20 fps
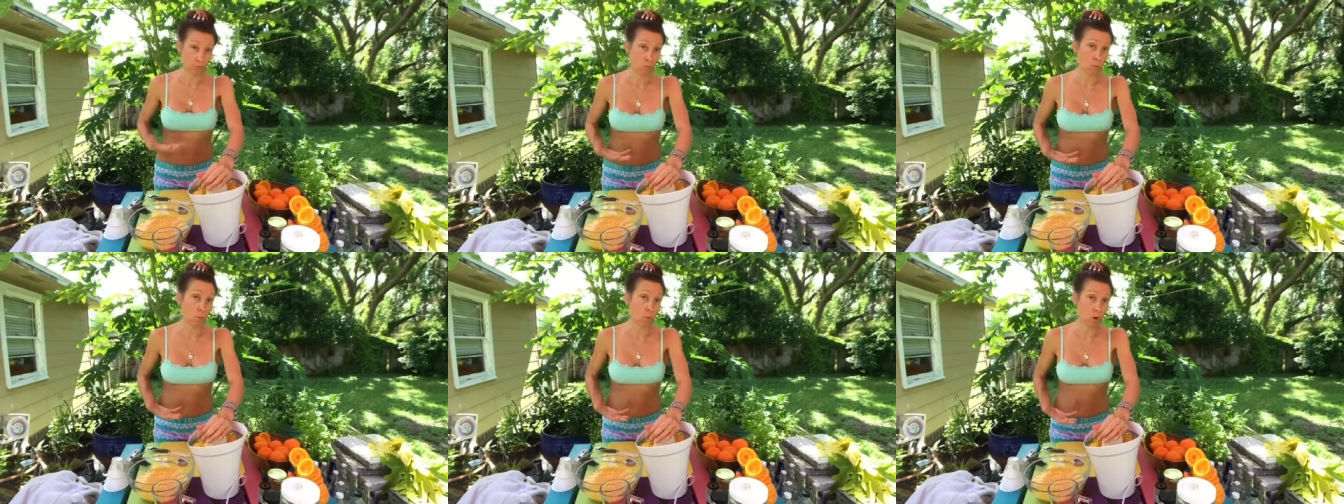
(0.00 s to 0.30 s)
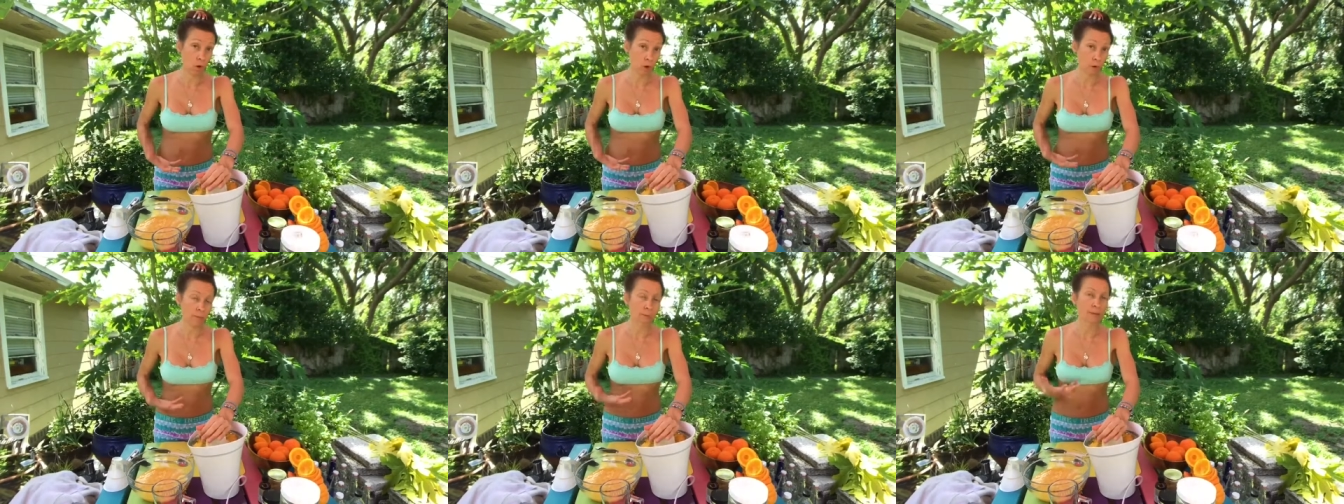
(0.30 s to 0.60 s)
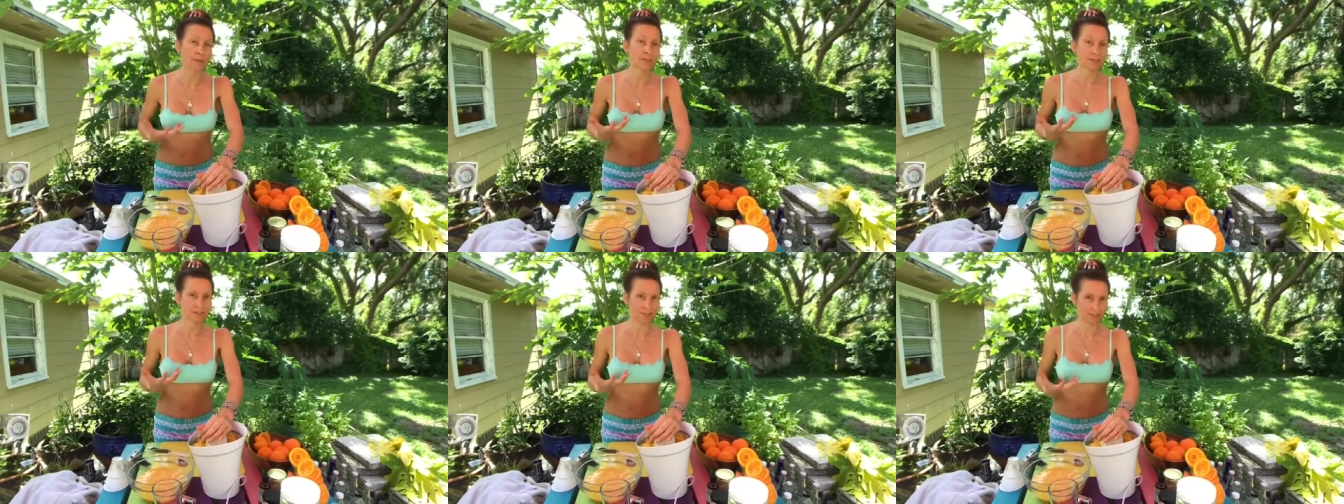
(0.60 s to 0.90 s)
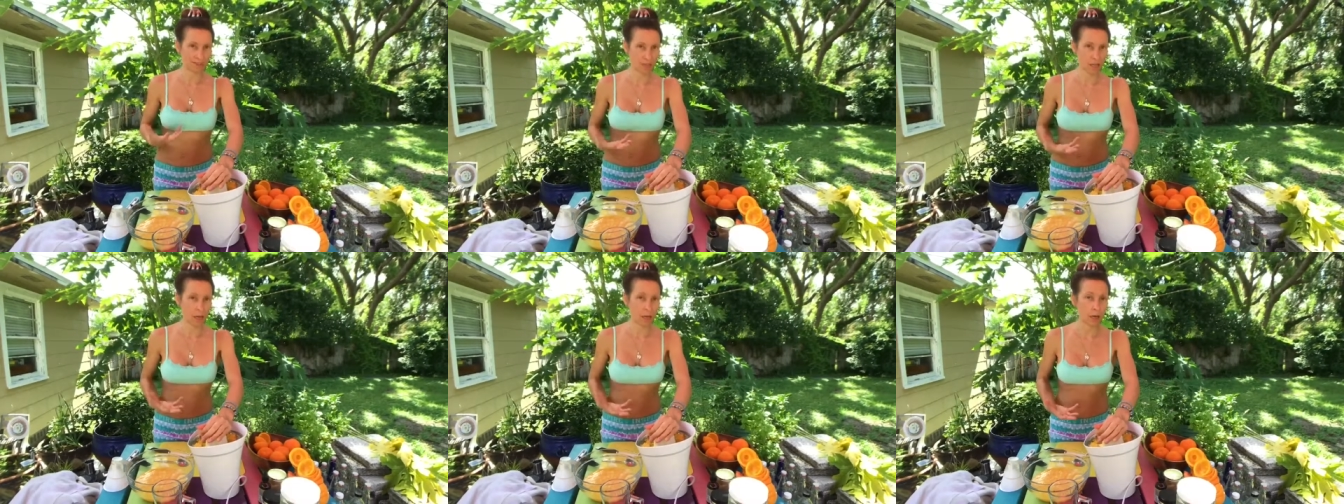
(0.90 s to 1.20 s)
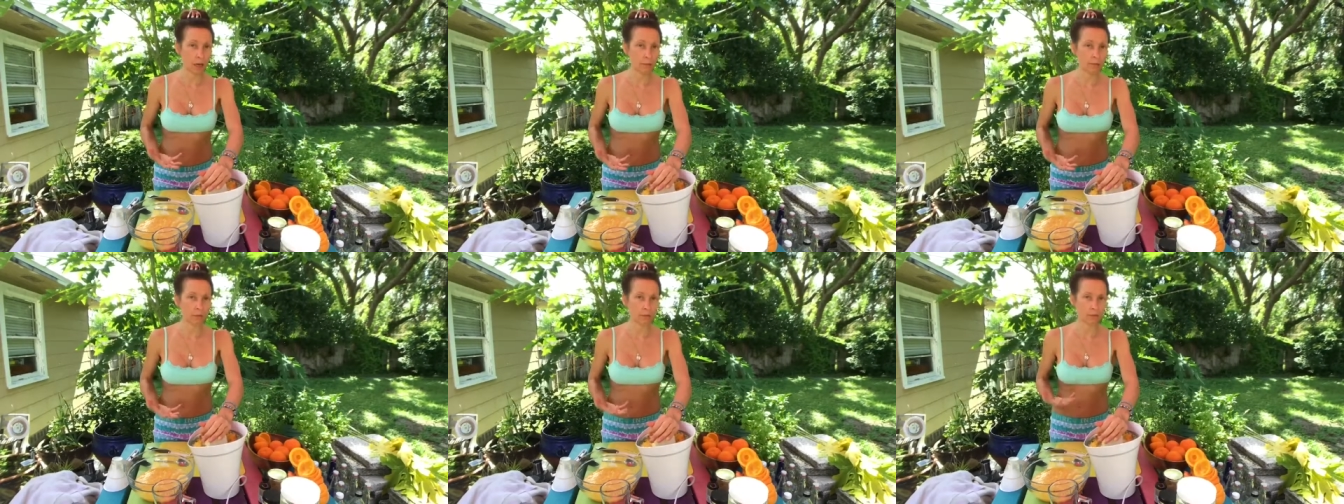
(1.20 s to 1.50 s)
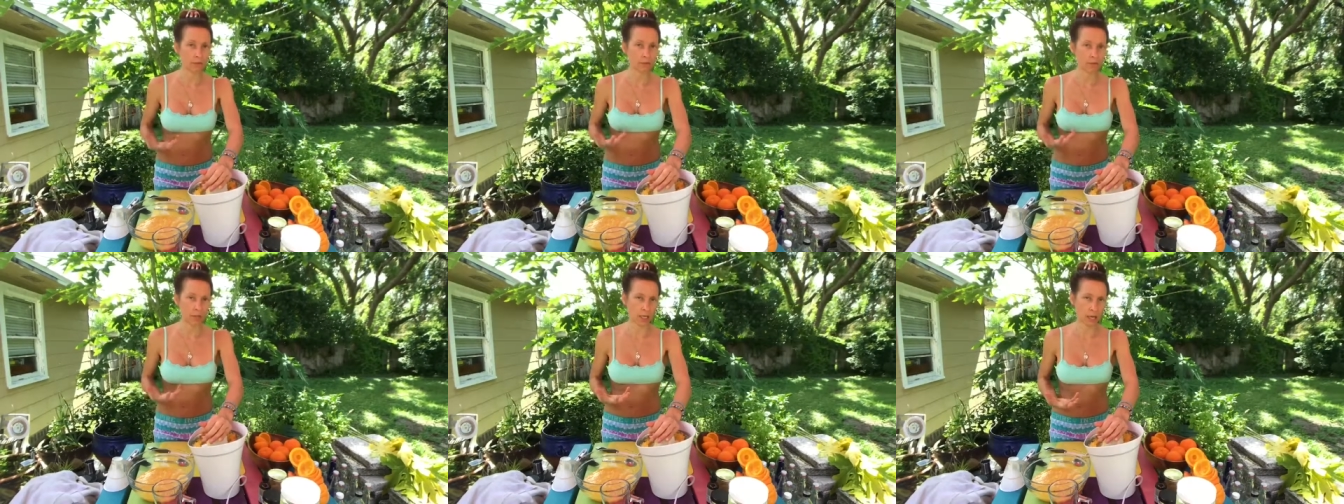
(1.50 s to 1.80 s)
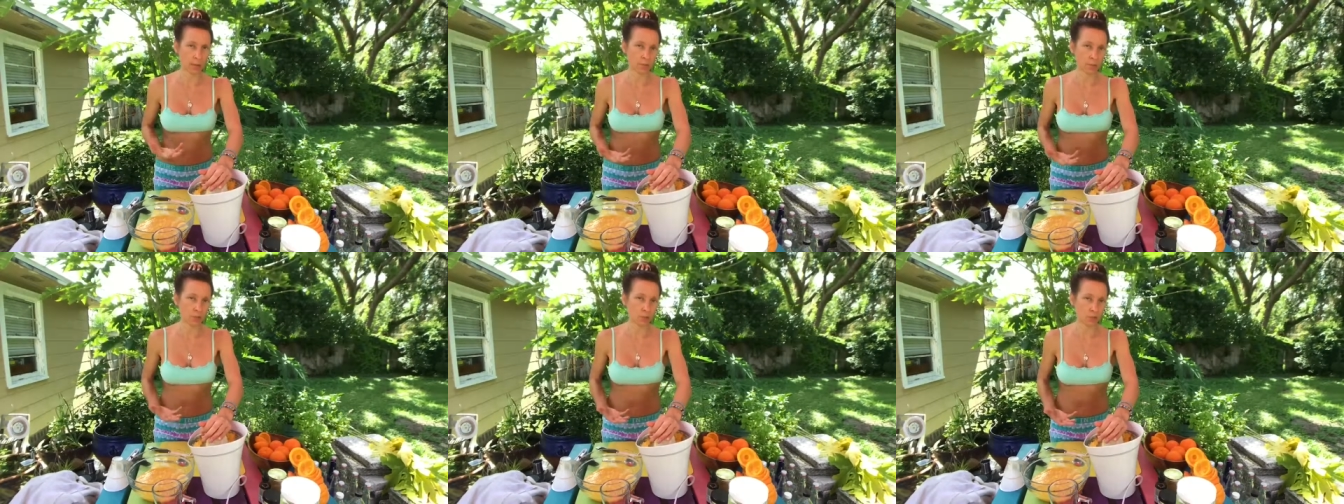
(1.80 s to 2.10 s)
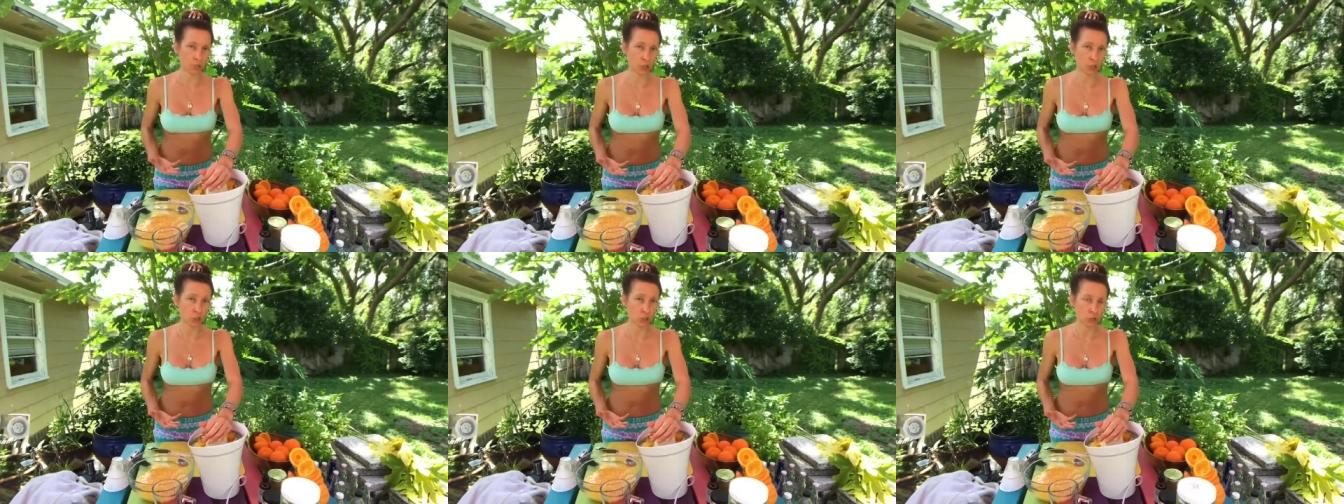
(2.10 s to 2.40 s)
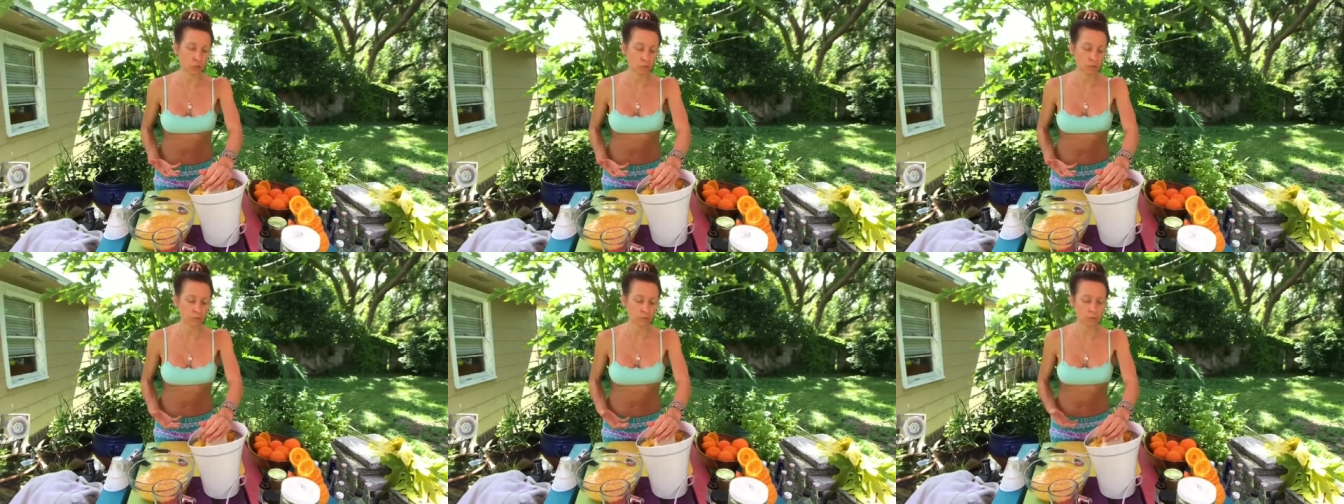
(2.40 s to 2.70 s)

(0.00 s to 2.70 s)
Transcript: warm cup of cappuccino